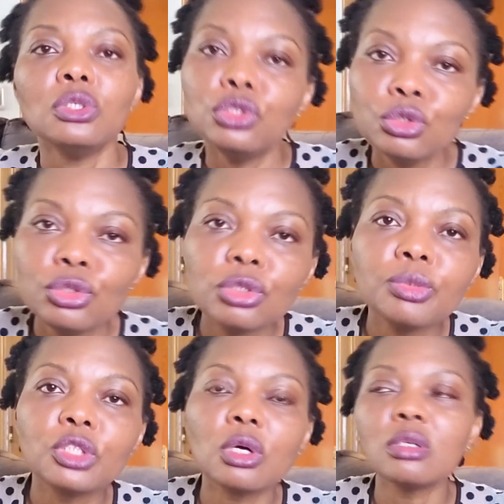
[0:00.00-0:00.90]
YouTube
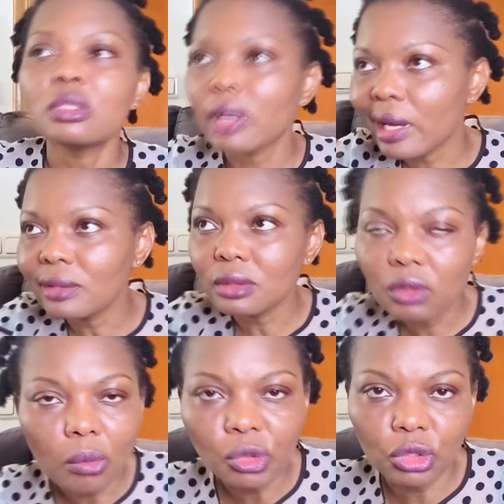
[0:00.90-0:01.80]
Shorts and
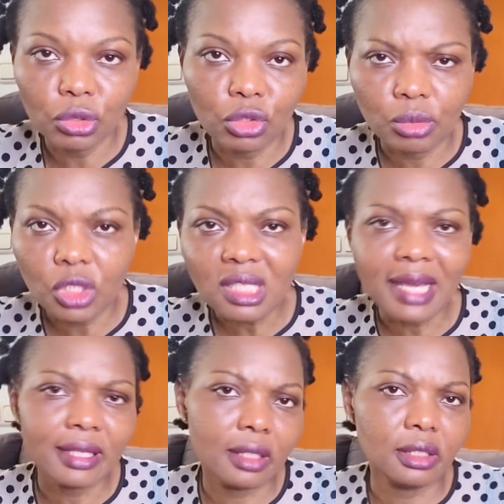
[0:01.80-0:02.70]
normal YouTube, just
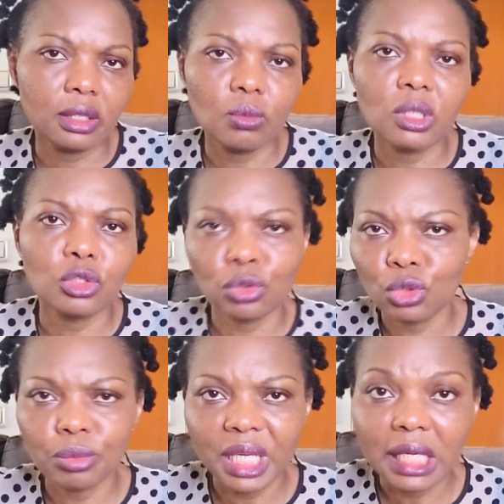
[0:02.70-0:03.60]
like they did with
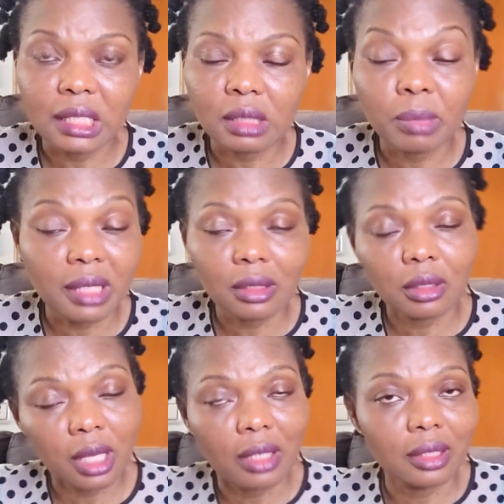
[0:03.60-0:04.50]
YouTube Kids. But
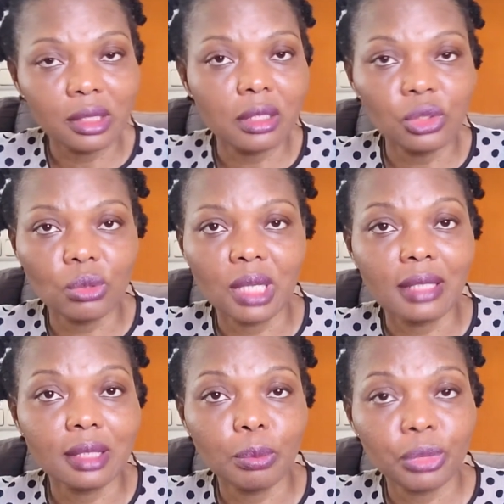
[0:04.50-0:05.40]
yeah, they didn't do
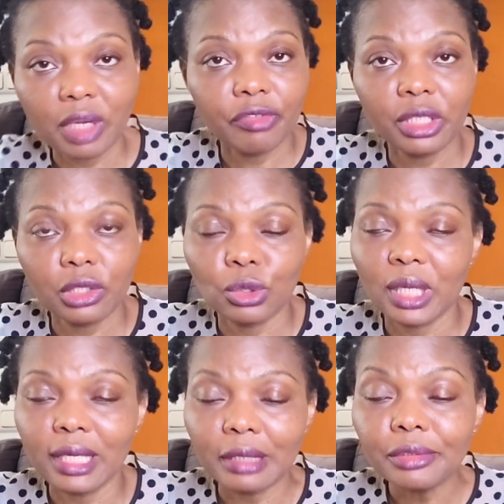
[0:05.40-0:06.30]
that. They put everything
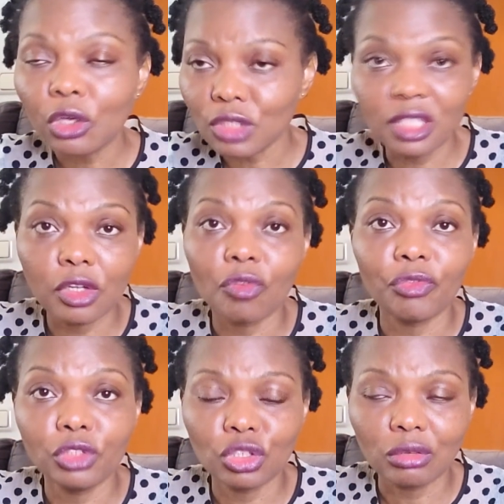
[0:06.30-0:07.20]
together, causing
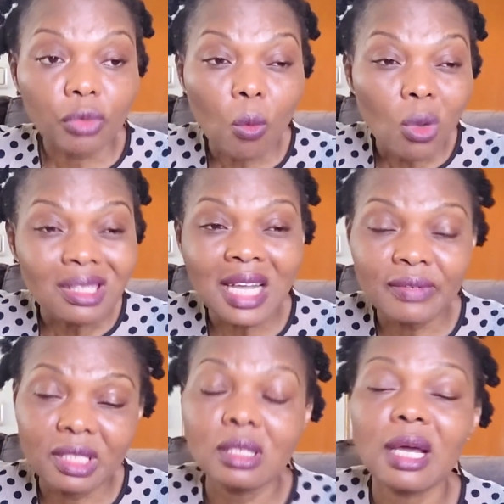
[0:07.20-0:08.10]
confusion. From what I've
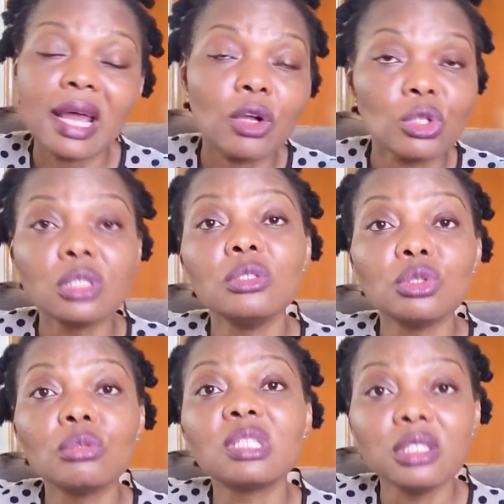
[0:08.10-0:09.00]
seen, and I continue
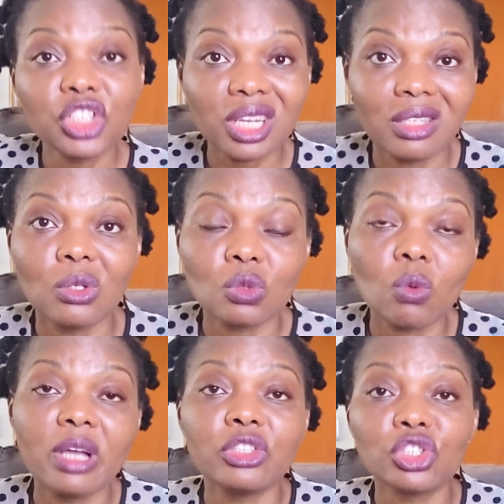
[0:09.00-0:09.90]
to see channels
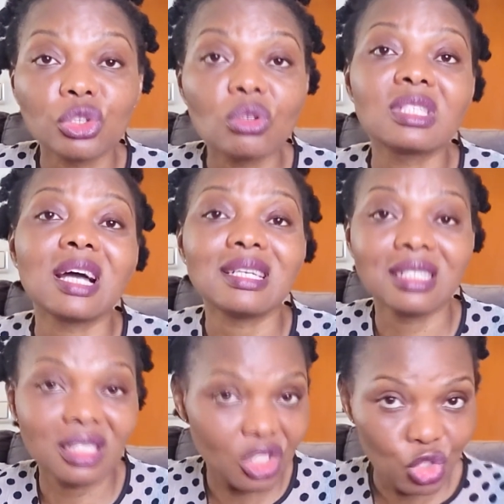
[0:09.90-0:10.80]
where Shorts has
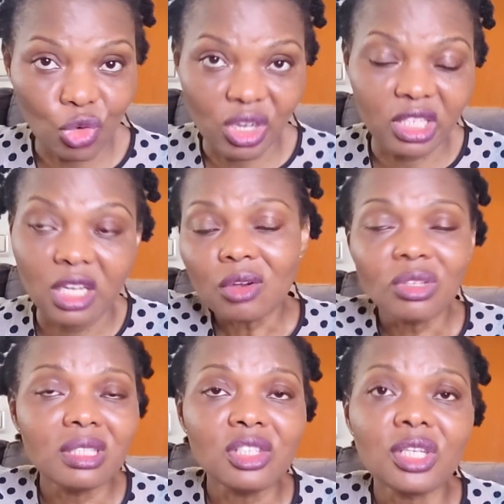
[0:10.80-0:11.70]
destroyed. On
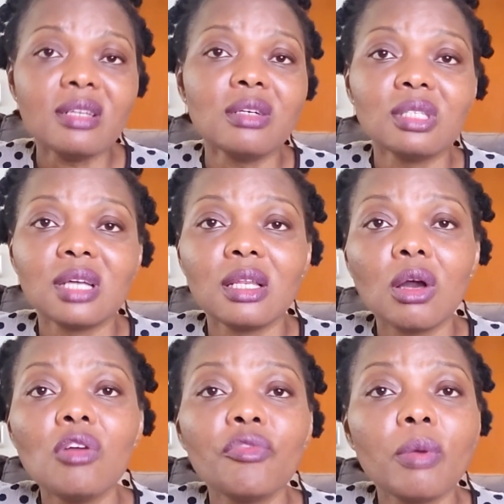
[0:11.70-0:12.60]
these channels, their
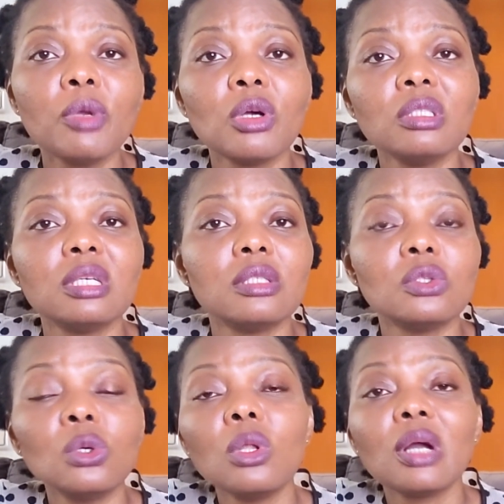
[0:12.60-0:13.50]
long form content
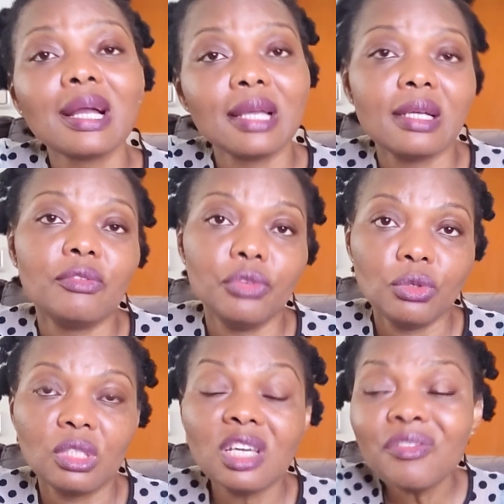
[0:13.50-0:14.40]
no longer get
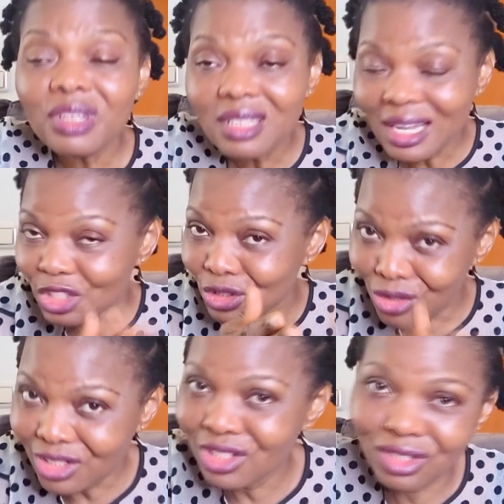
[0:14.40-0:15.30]
views. Even their
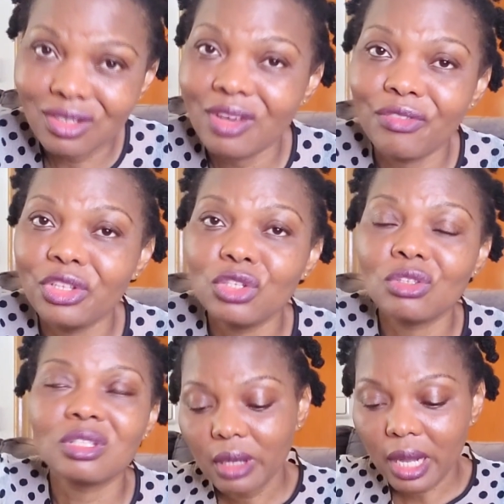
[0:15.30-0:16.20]
Shorts
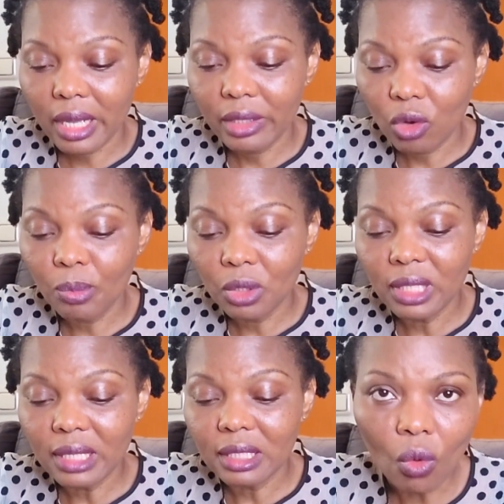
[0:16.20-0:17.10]
videos. I
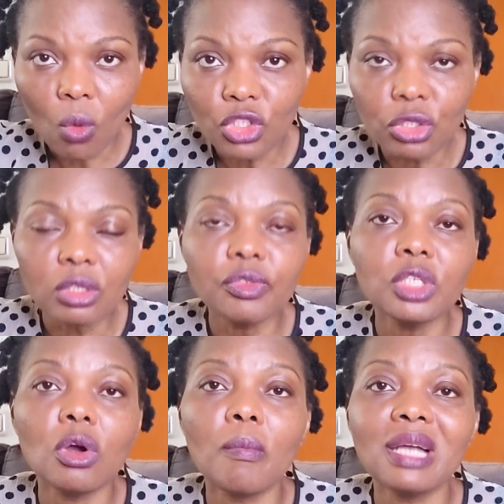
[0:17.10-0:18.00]
uploaded one Shorts
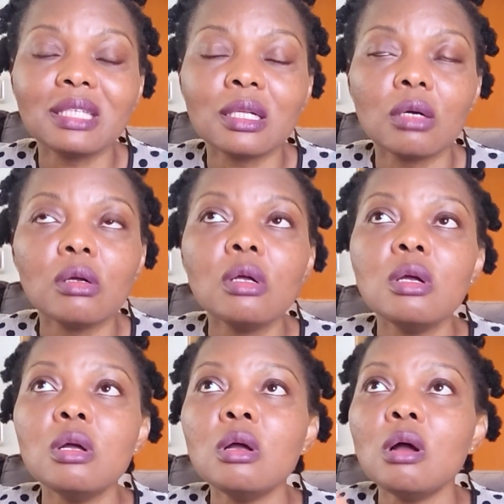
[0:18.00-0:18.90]
video on my channel
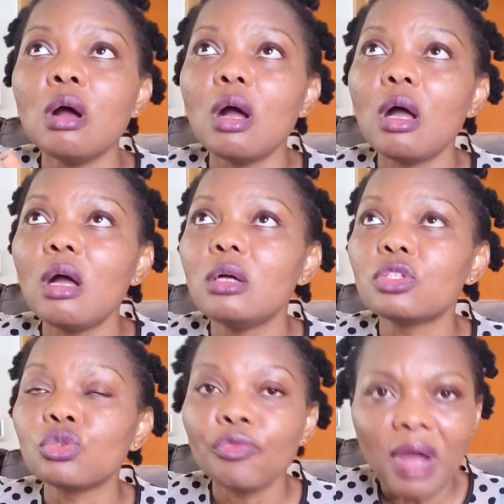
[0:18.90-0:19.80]

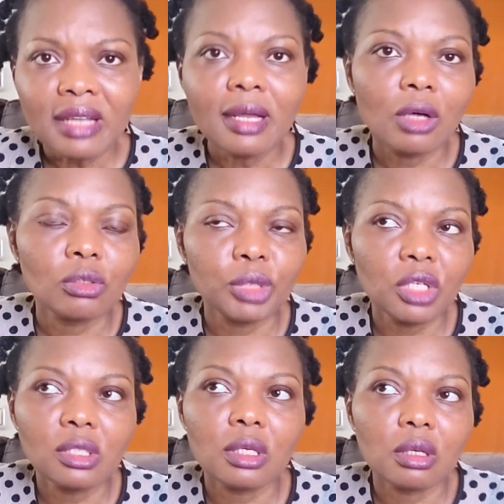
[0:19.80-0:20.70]
to find out,
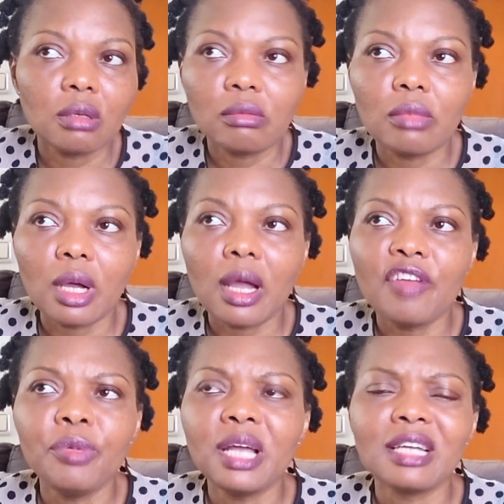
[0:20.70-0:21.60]
because
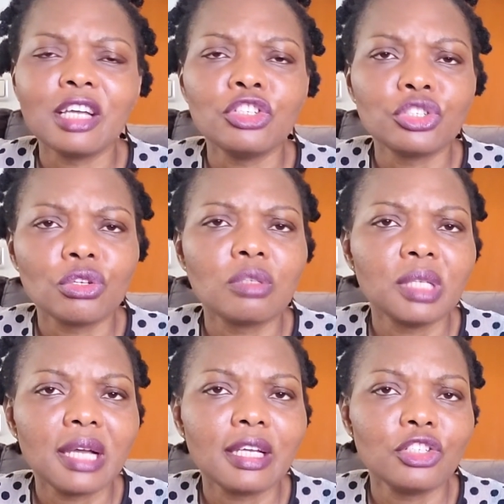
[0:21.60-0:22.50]
I've been against
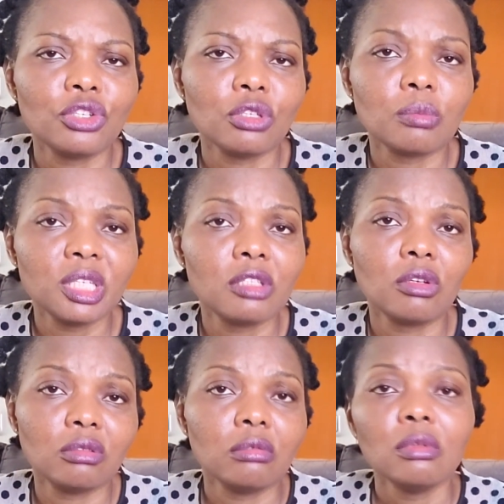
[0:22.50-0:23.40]
Shorts based
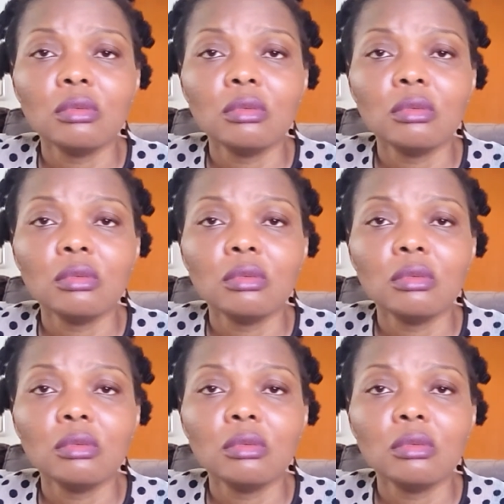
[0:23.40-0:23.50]
on